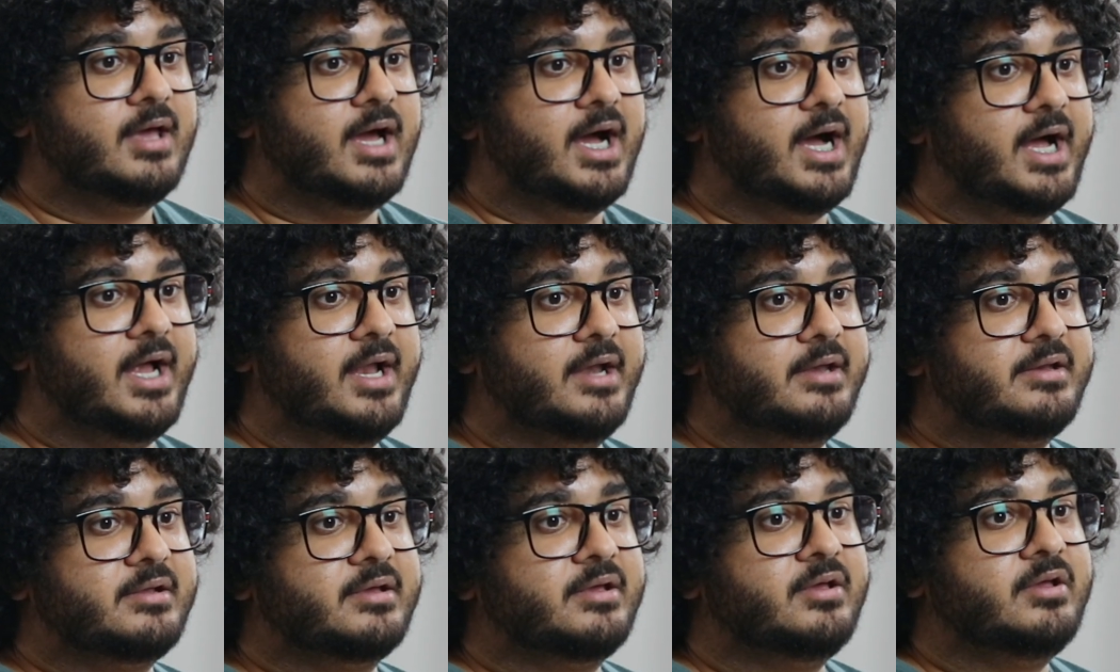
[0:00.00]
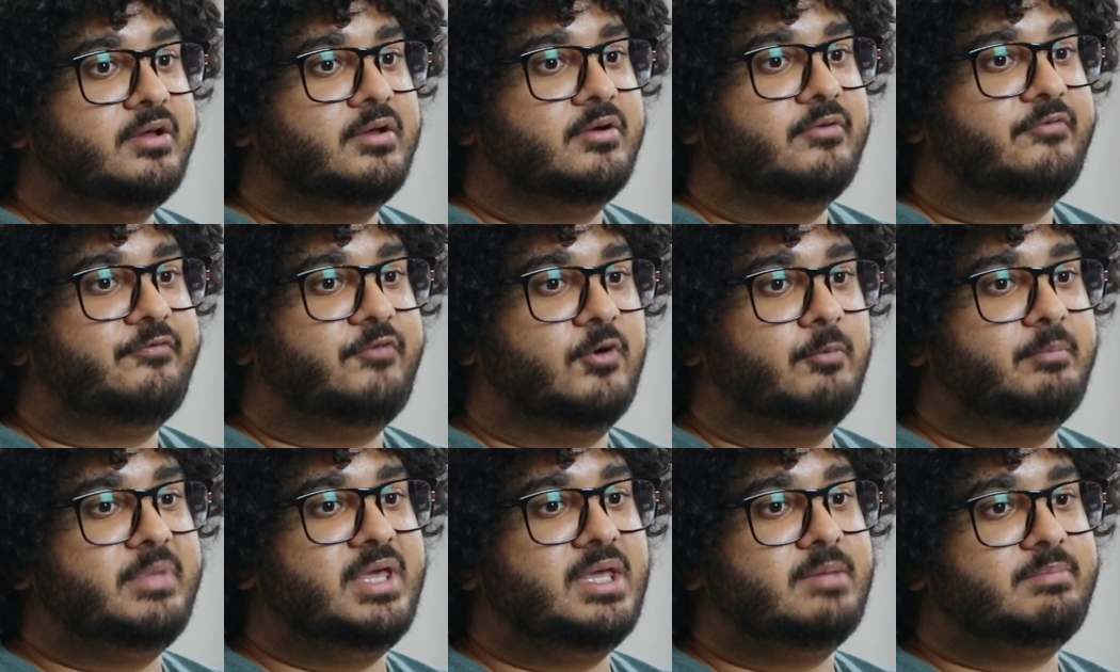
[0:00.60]
And
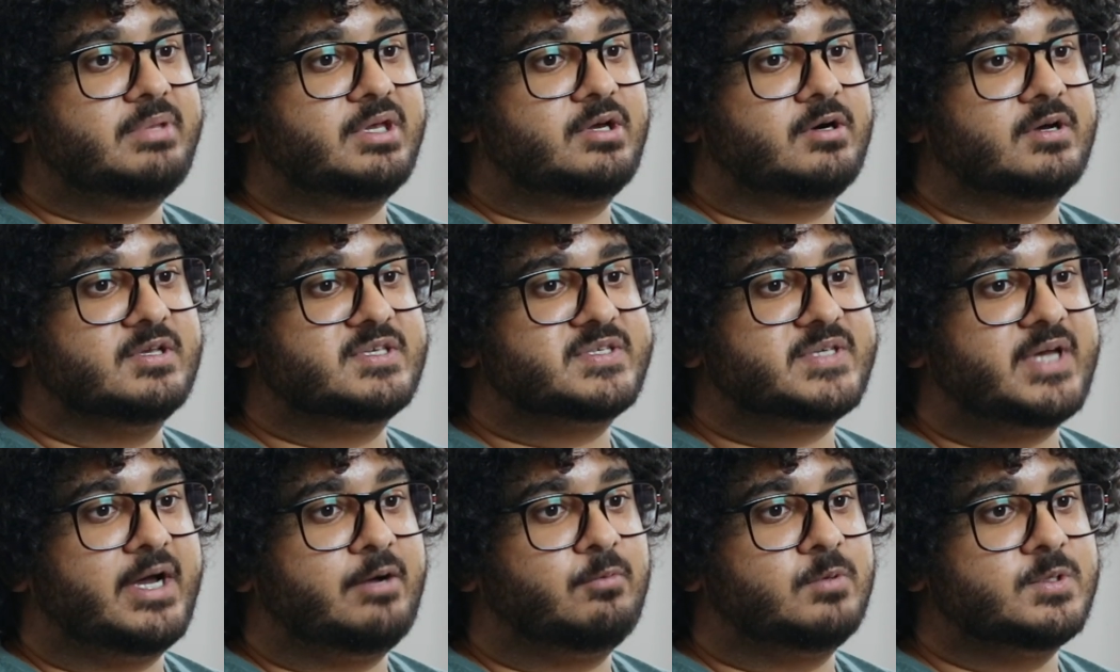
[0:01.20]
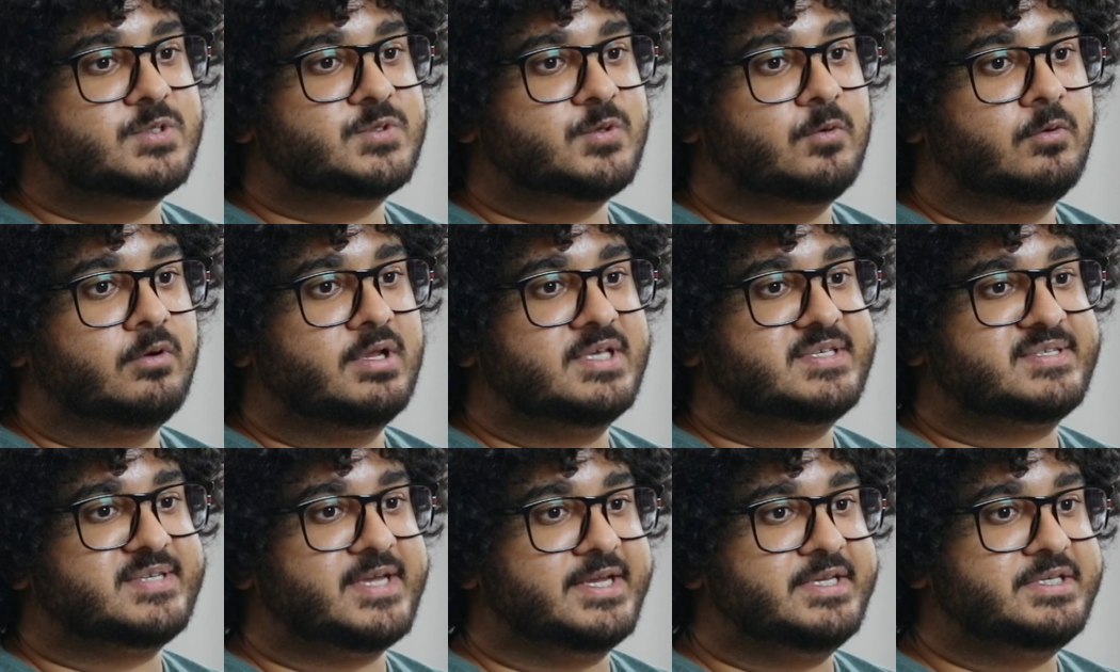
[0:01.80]
for me, because I was
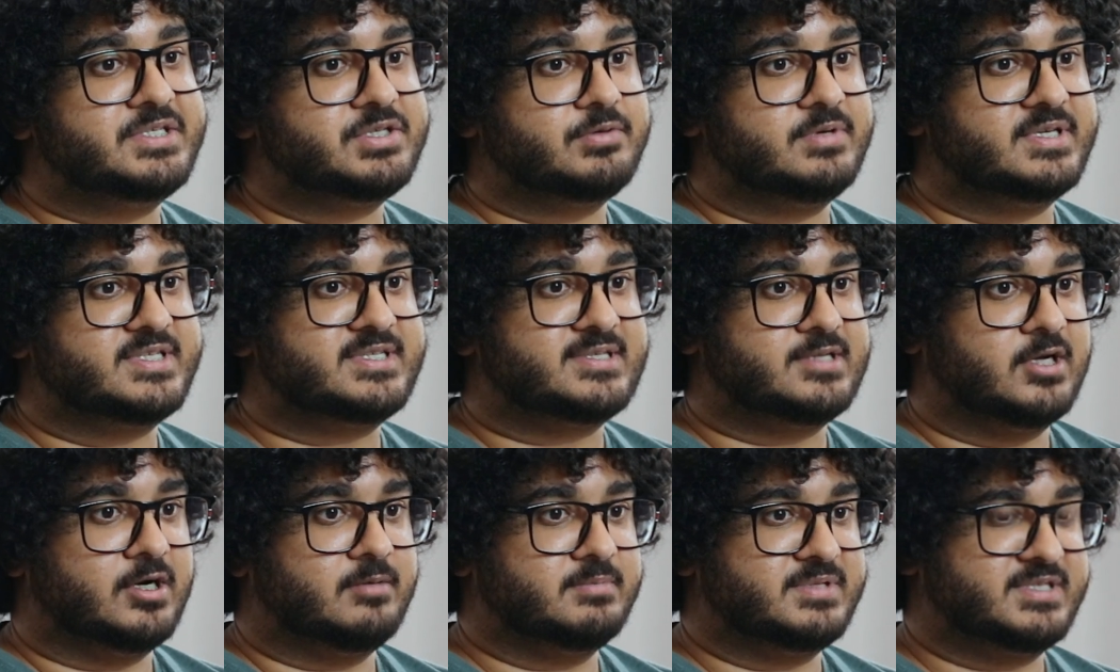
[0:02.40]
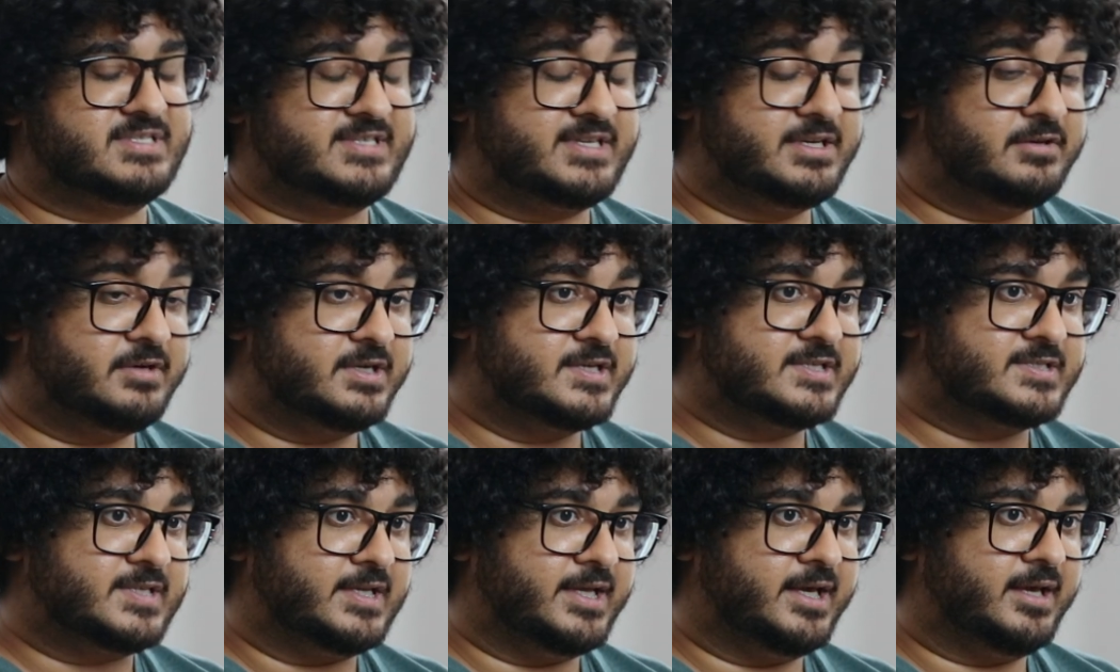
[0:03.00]
always into Islam
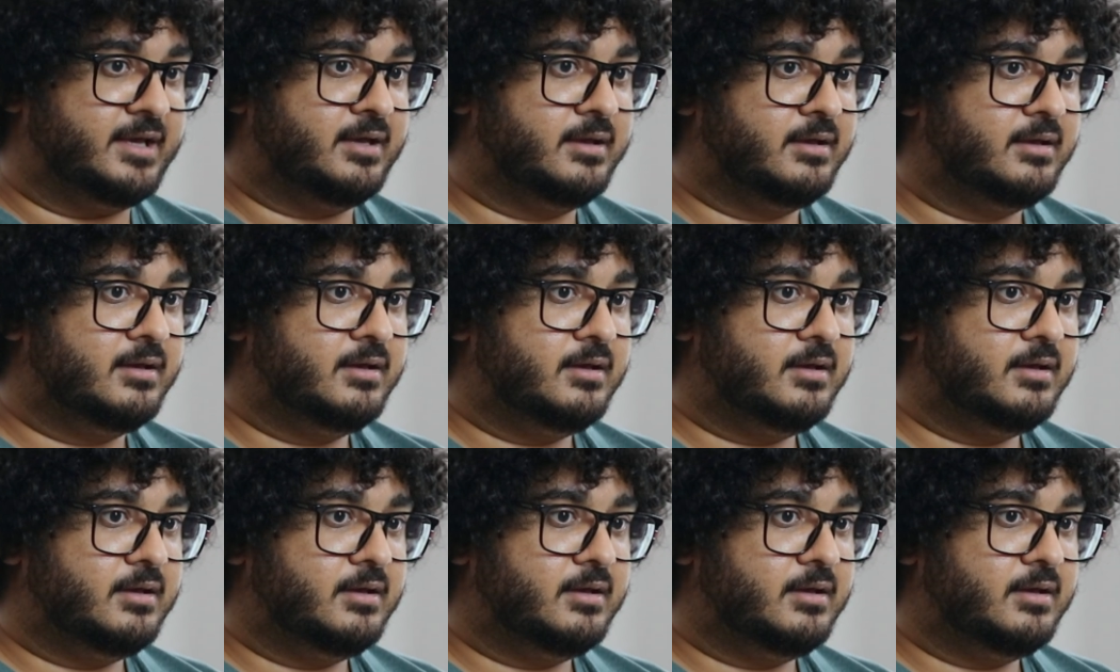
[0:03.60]
seriously,